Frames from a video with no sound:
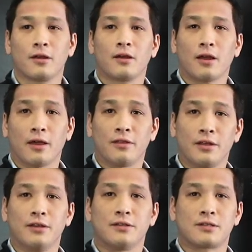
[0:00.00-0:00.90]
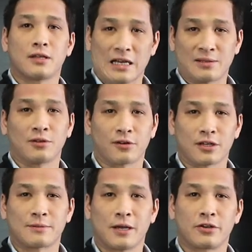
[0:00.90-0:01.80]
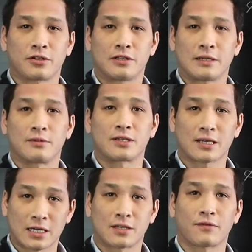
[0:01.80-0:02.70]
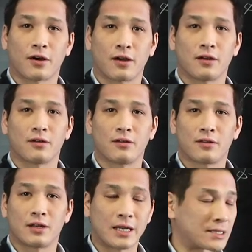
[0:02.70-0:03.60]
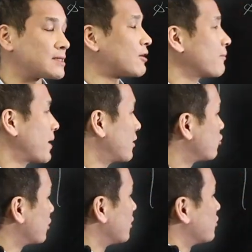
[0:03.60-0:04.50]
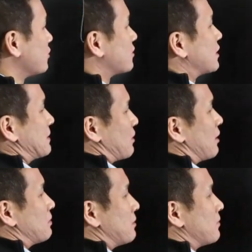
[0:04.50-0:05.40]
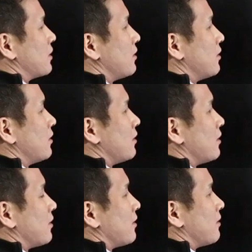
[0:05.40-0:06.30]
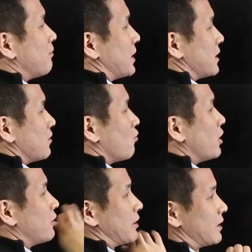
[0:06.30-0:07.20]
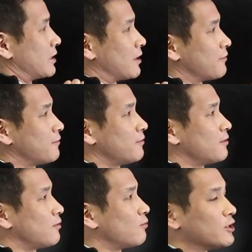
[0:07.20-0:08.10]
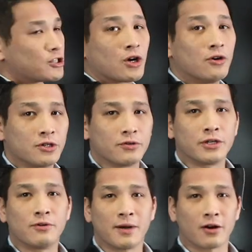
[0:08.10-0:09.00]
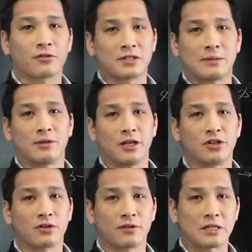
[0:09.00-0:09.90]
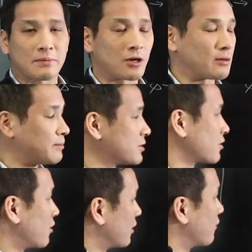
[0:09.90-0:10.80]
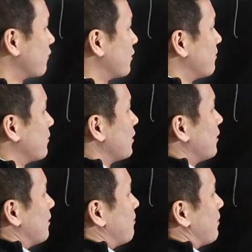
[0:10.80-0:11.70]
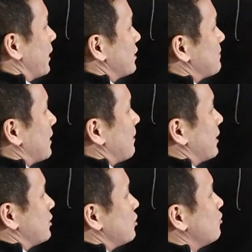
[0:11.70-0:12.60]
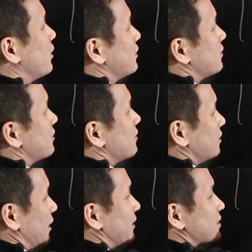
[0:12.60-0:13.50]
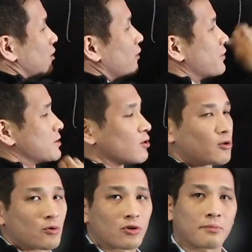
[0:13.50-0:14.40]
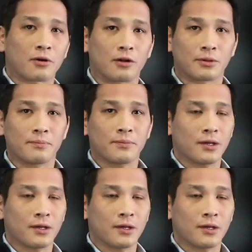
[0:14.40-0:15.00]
And these asymptotic expansions seem to satisfy the necessary boundary conditions to this problem. But weirdly enough, we showed you a numerical simulation of this problem starting from minus pi by 2. I just kind of solved this third order problem,